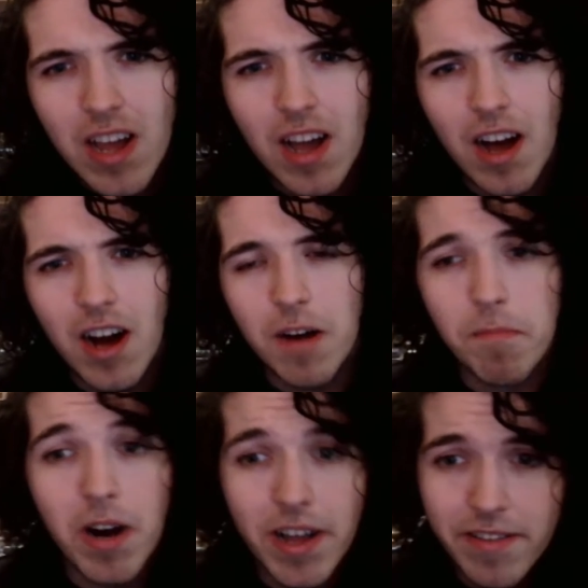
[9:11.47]

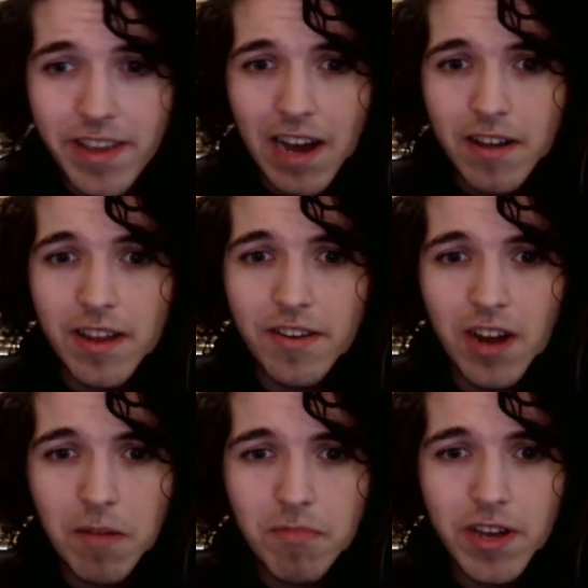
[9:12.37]
But yeah,
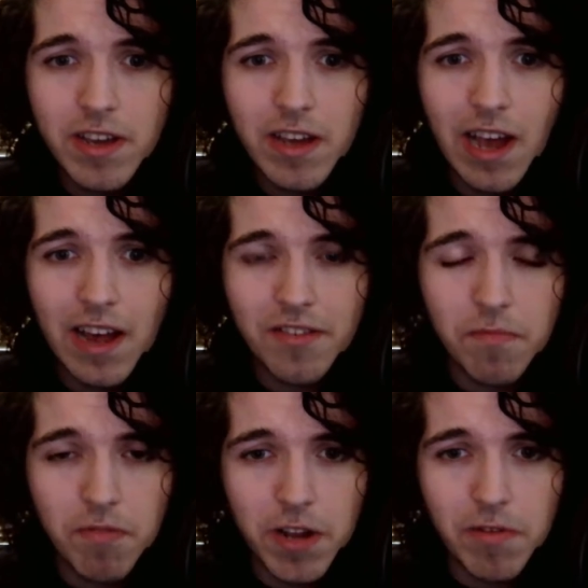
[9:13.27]
Ndombele has to
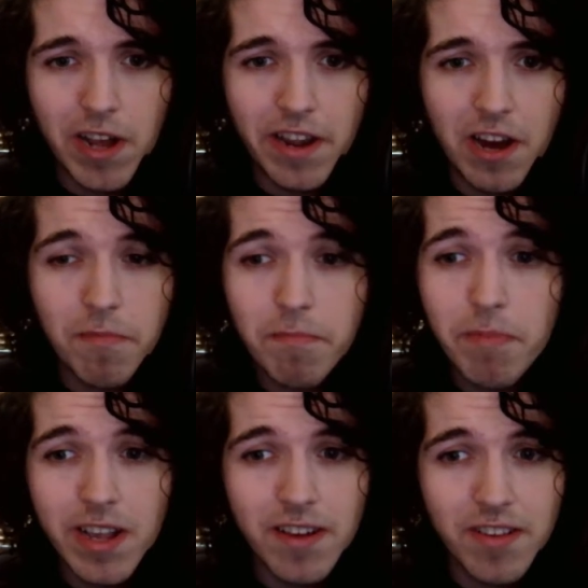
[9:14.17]
play right now
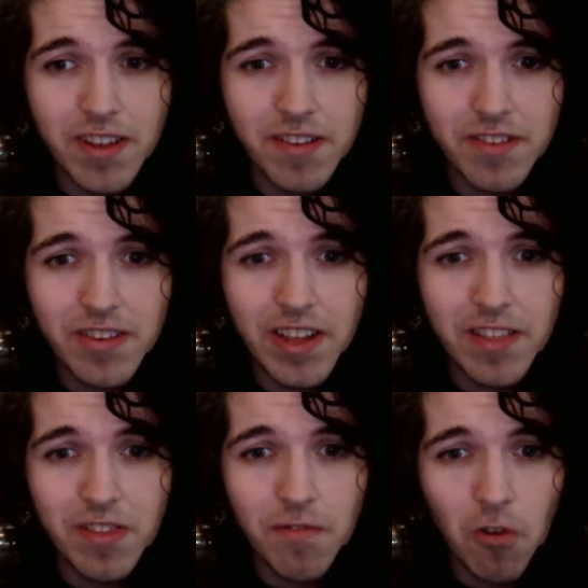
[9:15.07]
because he is
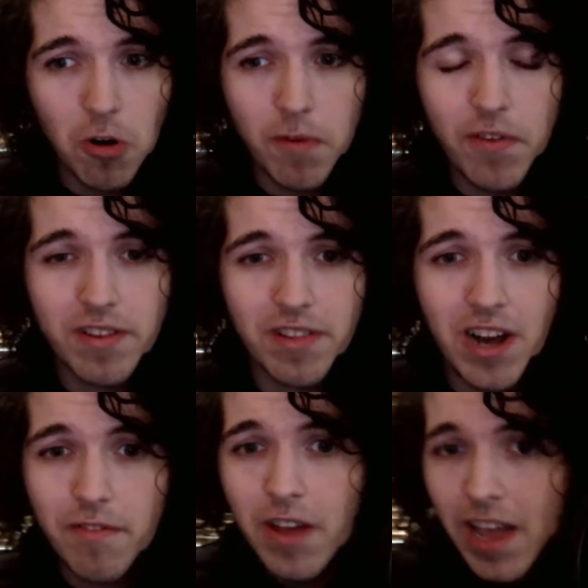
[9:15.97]
in the form of his
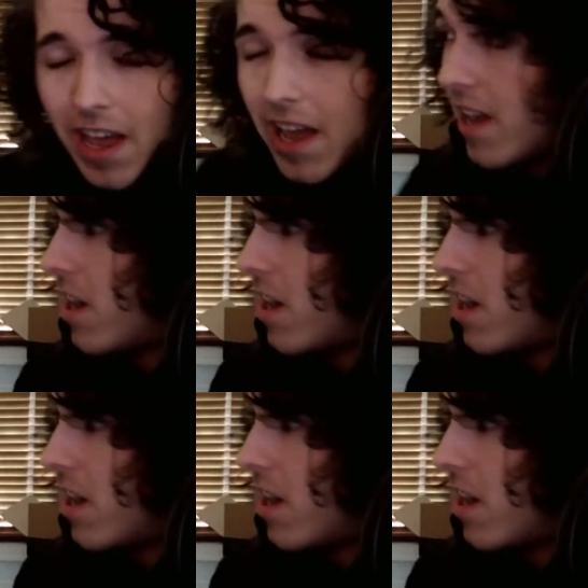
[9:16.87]
life, and I